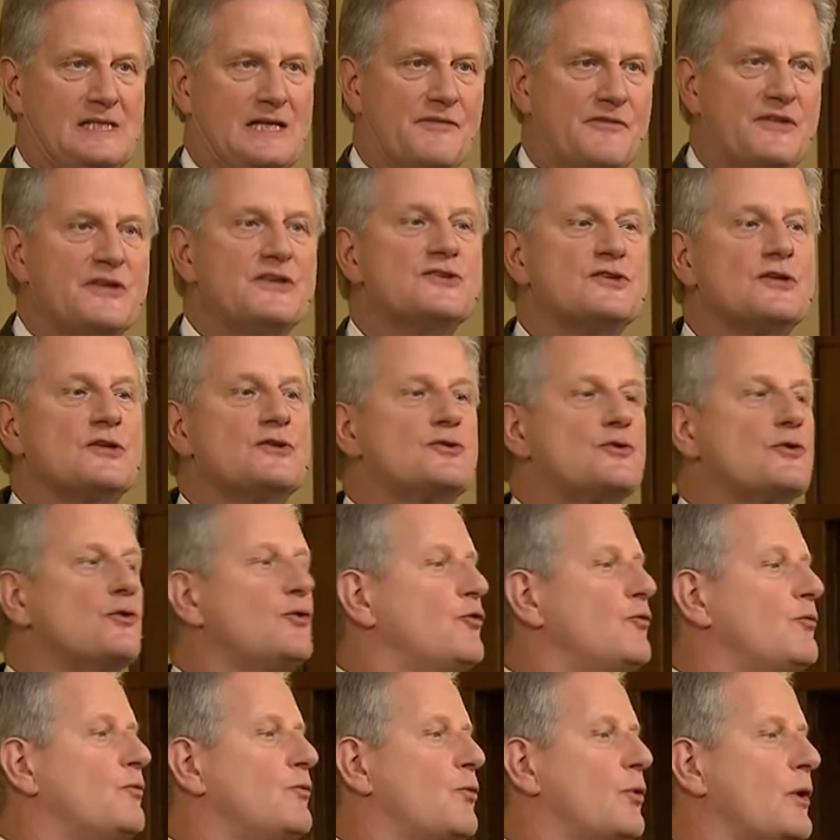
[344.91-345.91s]
This is
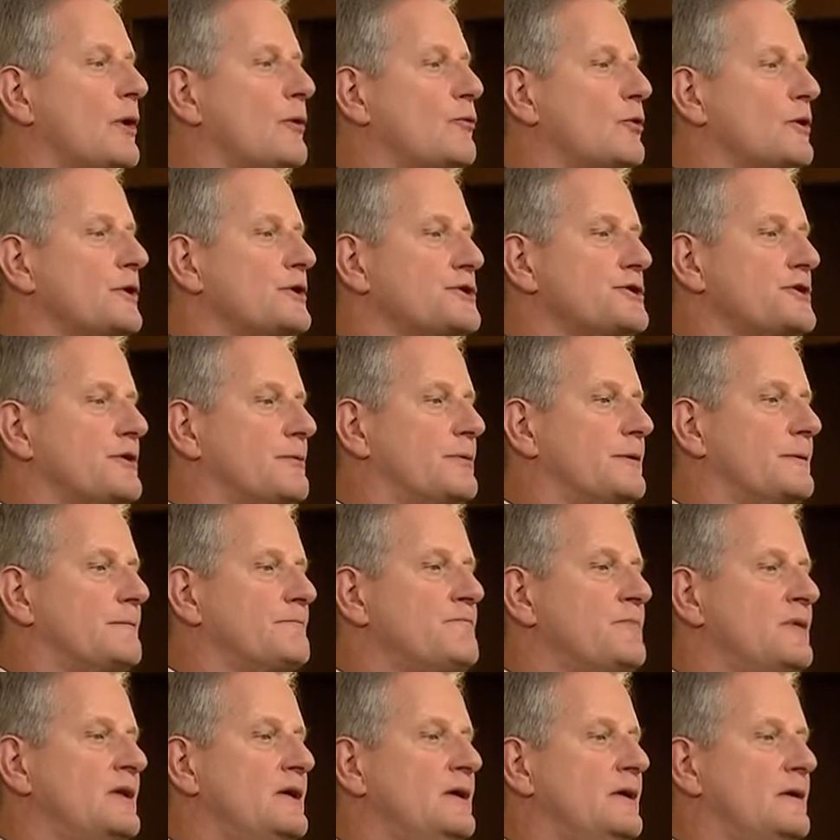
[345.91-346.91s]
whom we worship.
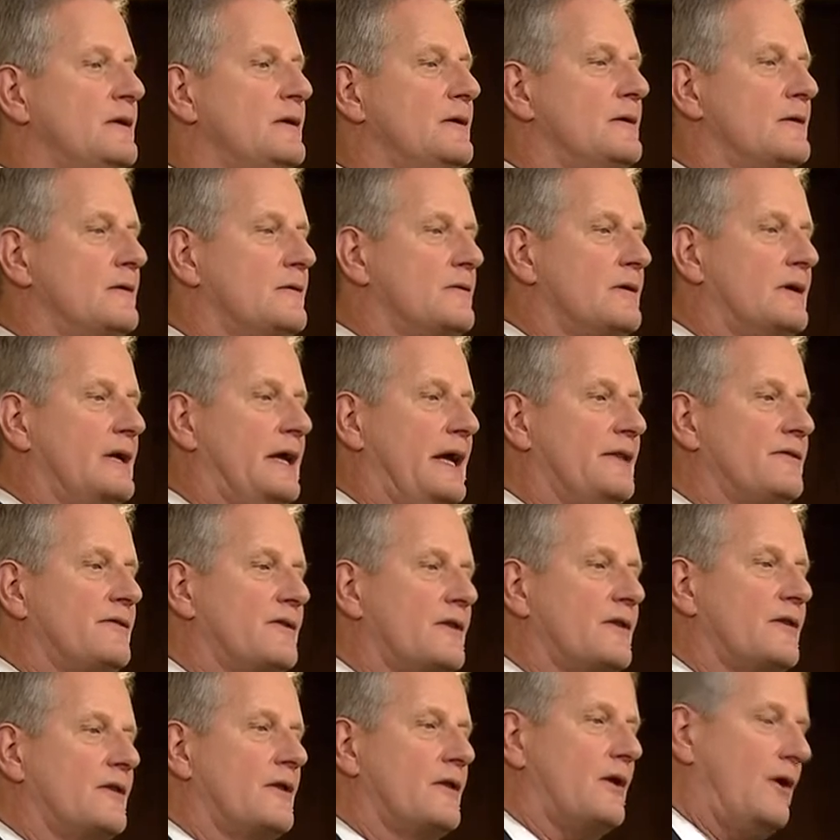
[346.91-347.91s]
And
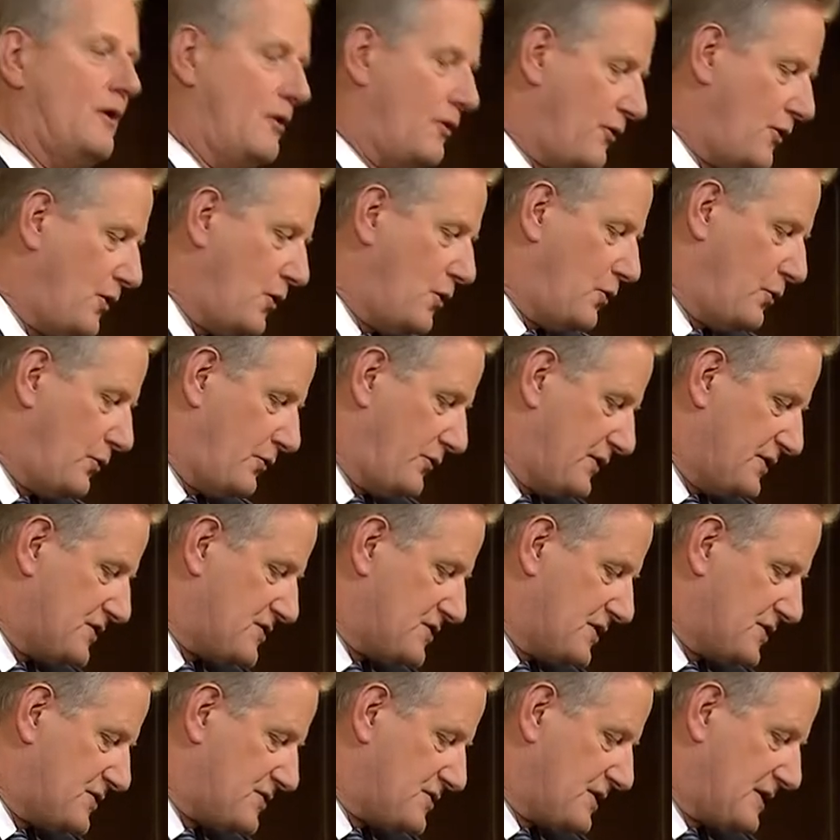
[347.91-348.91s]
although this
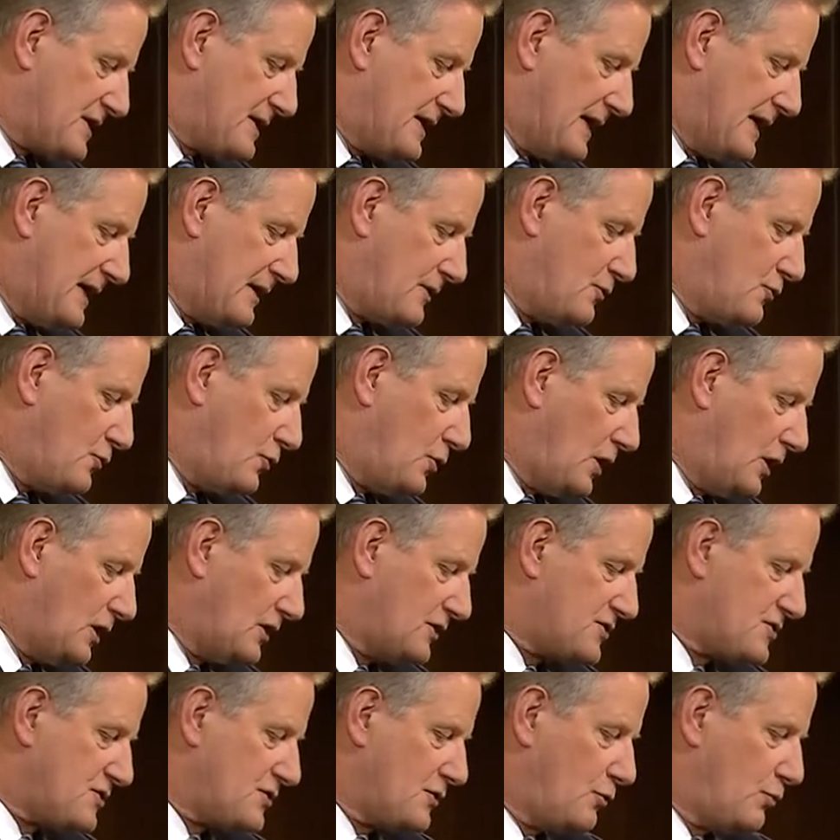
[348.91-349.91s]
is the God who
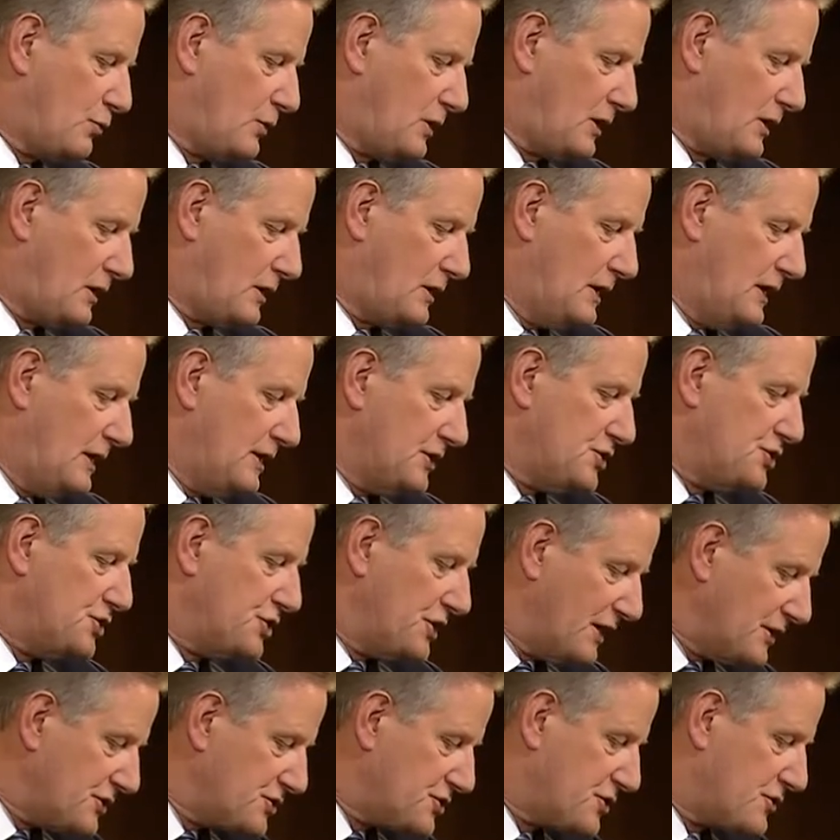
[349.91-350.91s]
also will
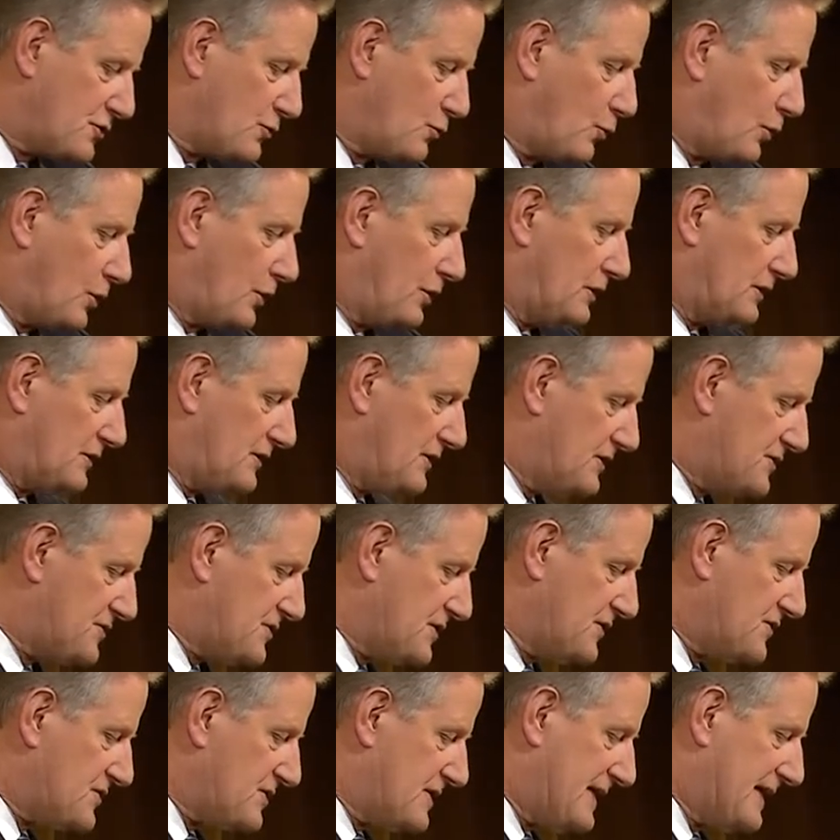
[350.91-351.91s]
judge the world, this
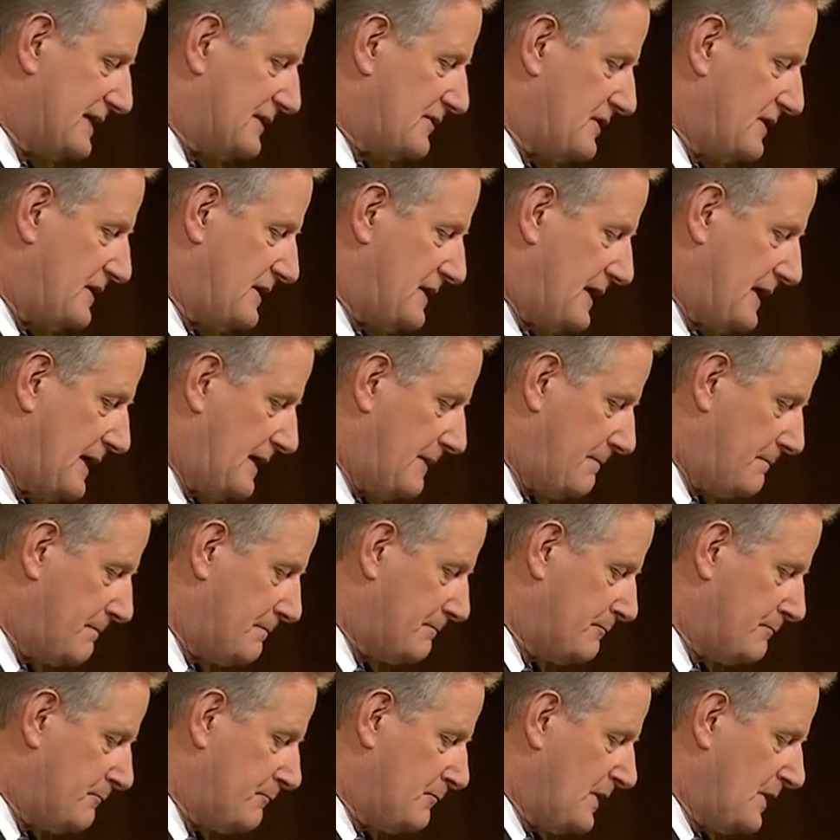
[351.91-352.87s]
is not the name